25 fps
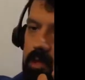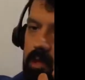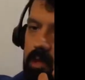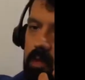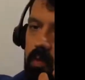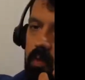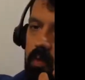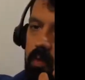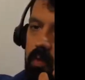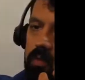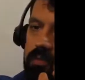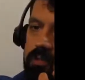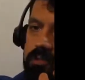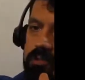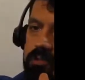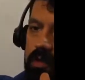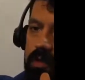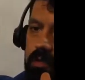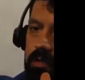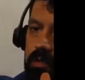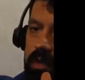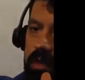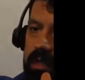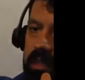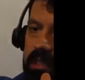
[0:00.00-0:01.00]
we'll show
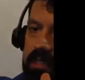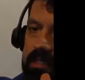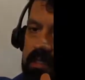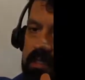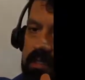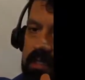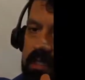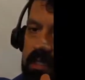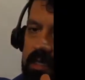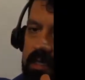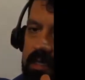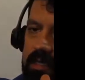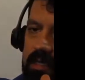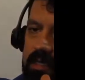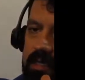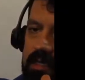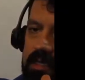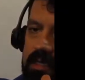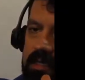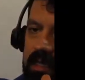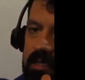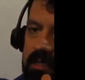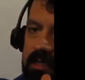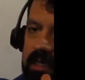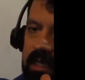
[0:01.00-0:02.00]
you what is the
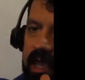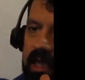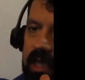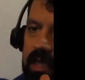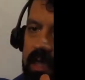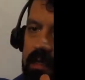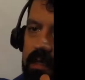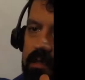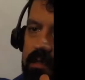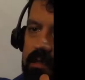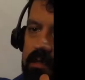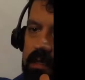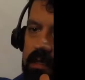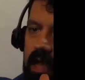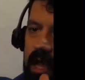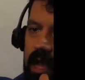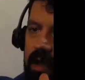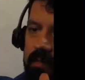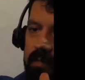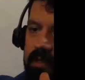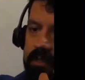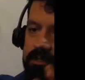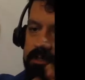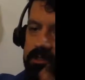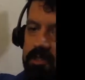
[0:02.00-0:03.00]
delta K, how
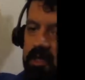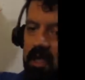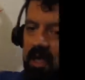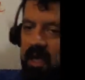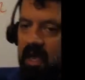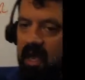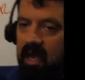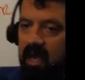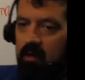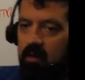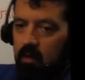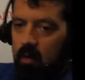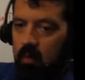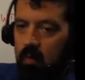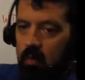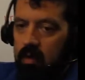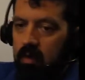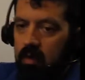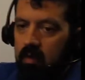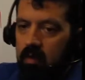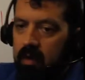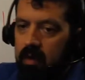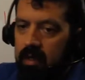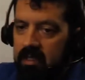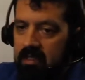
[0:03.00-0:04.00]
much, and what we're
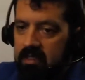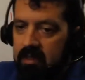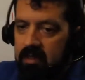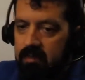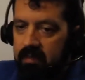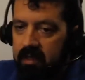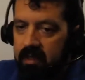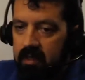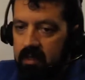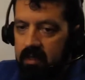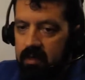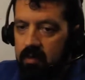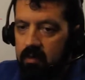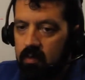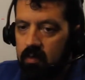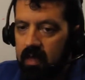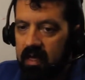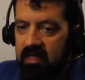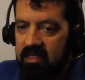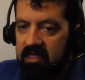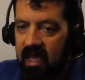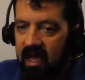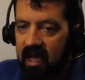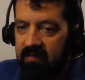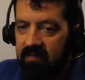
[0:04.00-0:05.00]
going to simply do
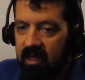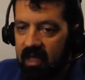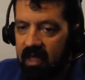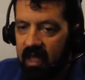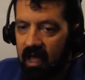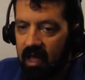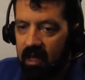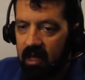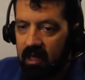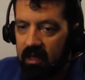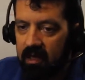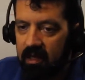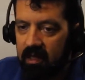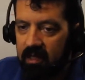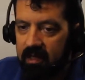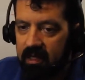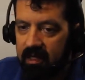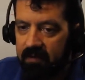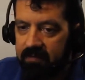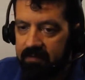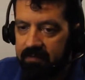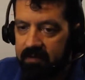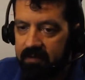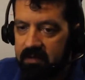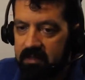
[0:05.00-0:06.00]
is have you calculate the
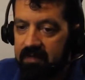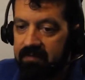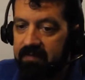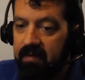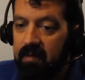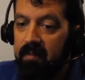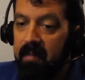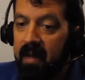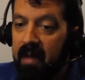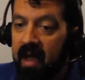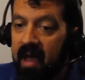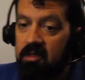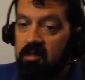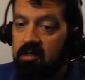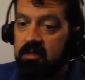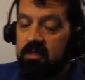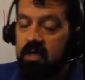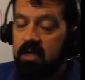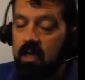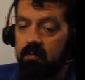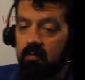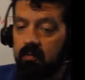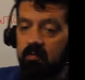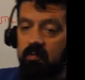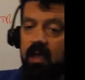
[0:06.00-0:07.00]
difference. If it matches
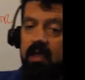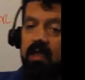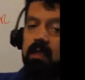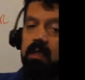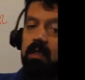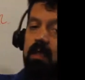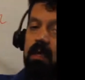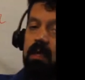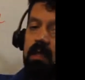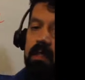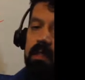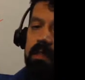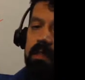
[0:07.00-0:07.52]
up, great. There